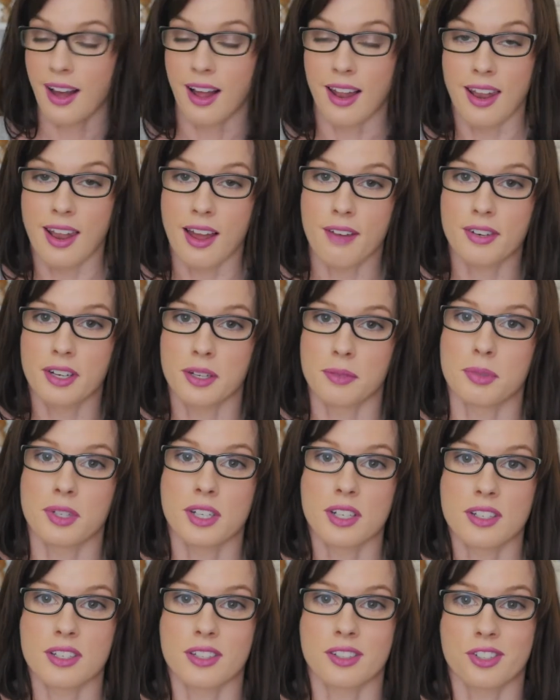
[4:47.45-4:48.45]
I love it
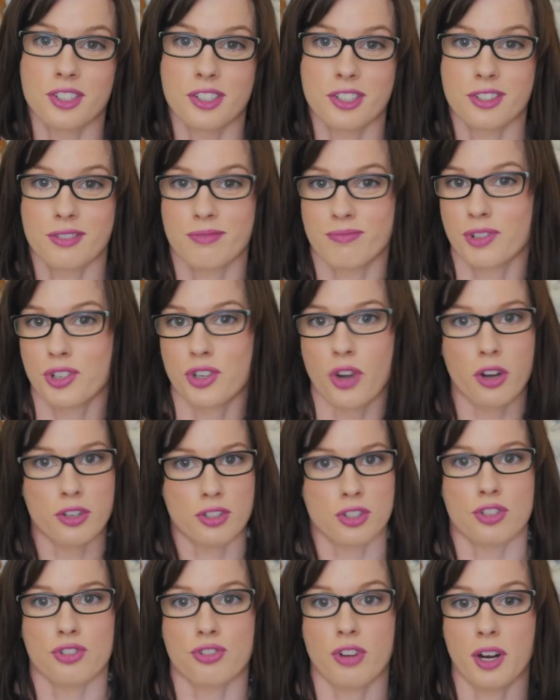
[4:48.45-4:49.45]
because it just goes
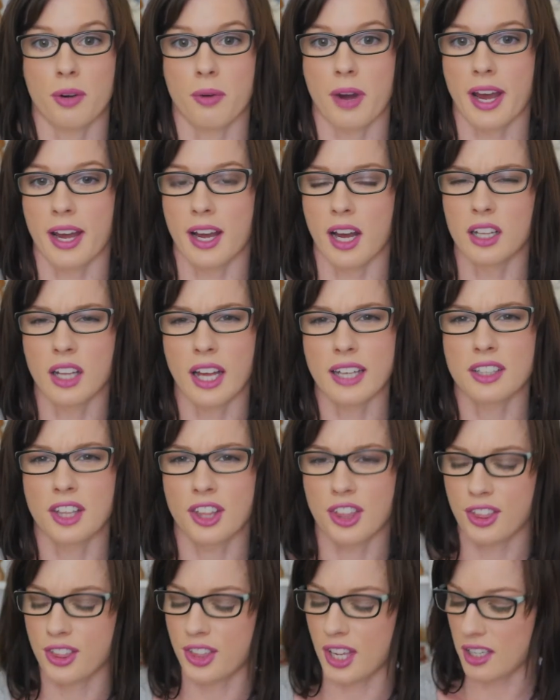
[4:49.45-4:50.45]
on straight away. I like the
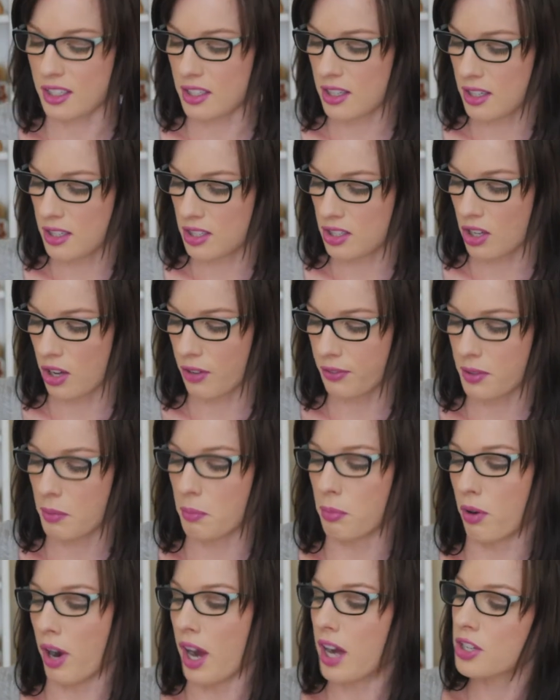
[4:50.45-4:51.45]
thickness of the
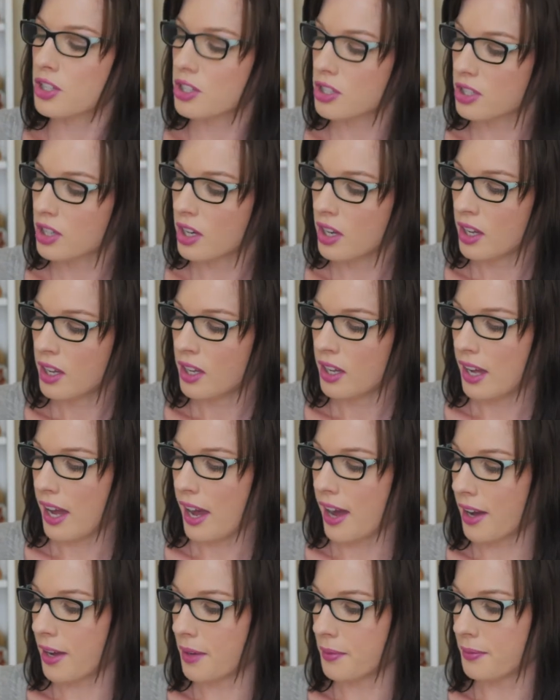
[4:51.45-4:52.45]
brush.
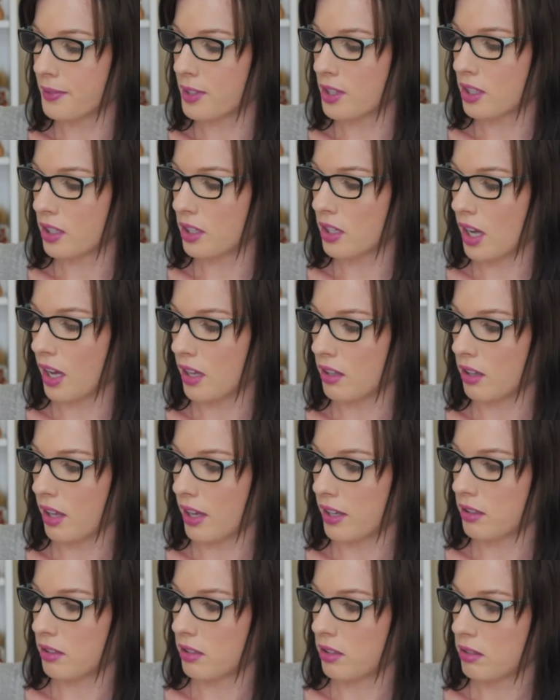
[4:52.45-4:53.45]
You can get
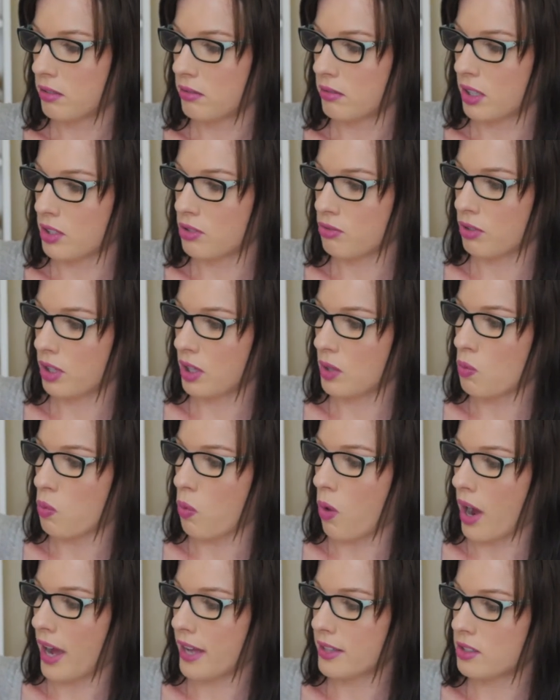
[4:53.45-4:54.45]
like, it's really
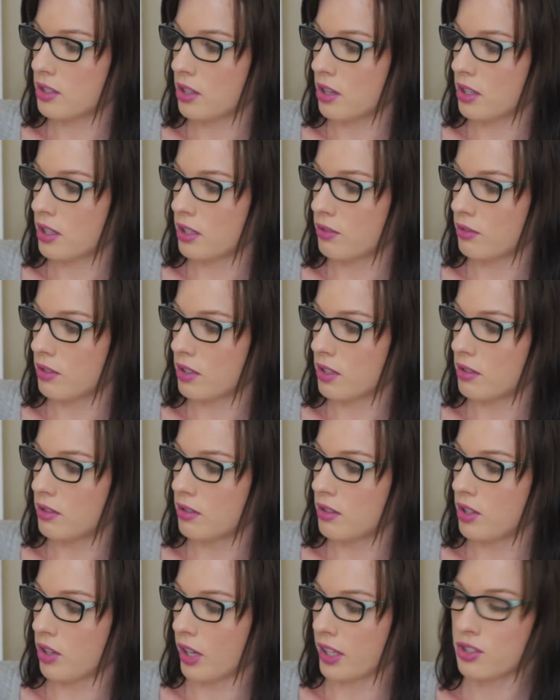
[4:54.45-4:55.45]
wide, so you
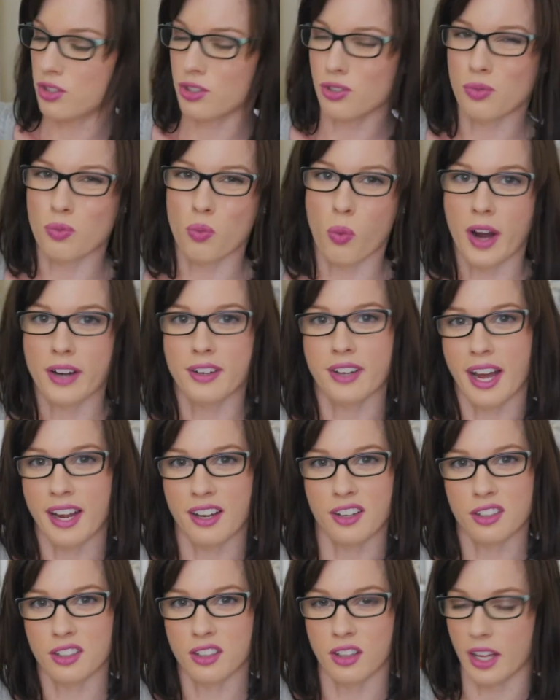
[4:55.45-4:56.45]
like do one
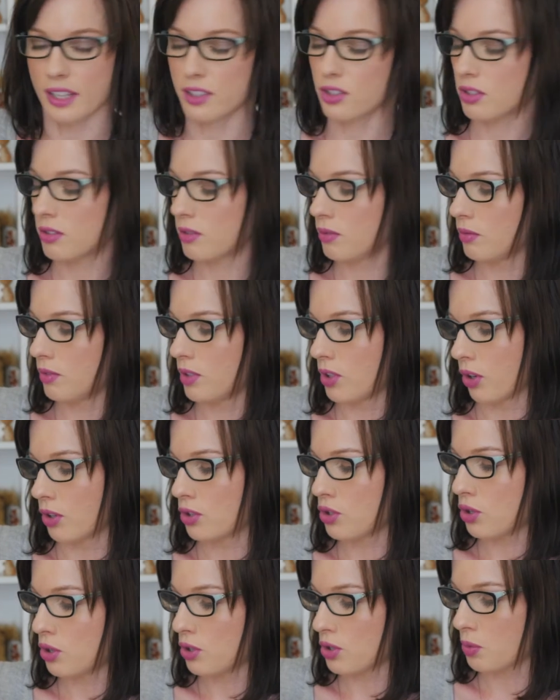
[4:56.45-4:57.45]
nail and like you know,
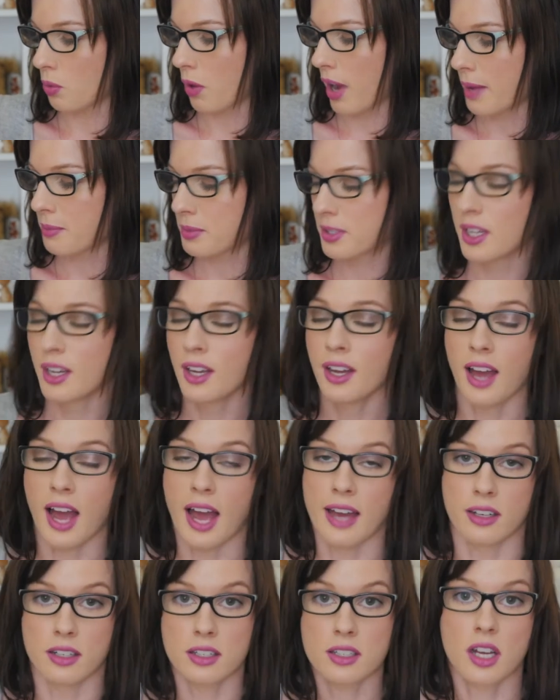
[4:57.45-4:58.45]
2 swipes,
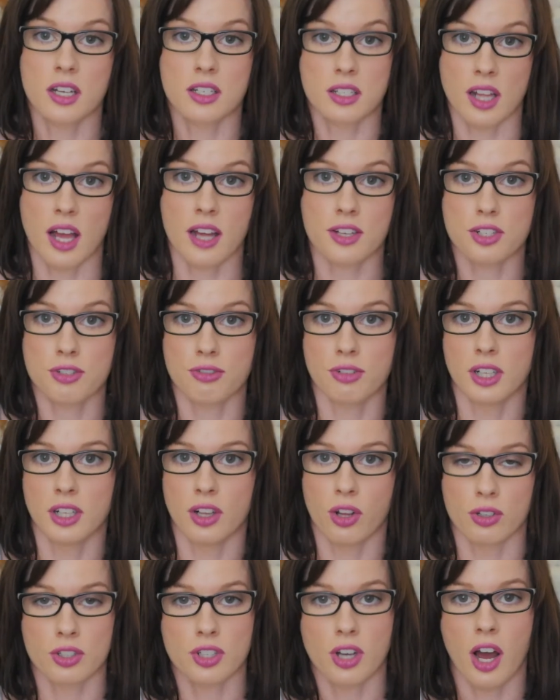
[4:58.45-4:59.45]
and it does last a really
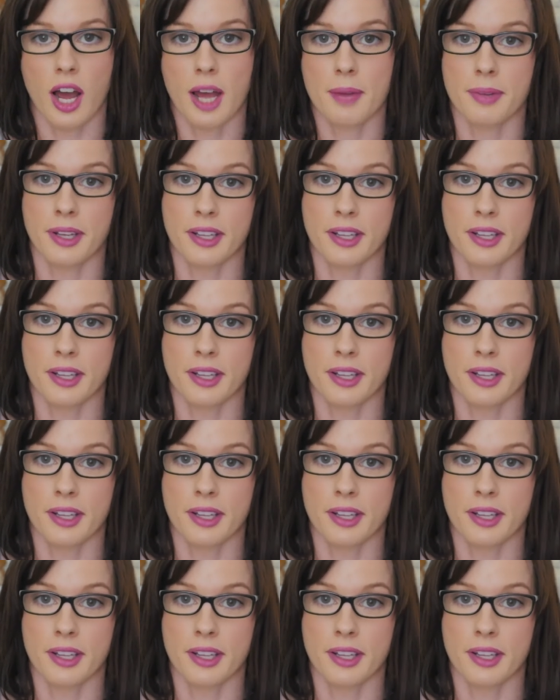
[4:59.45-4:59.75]
long time.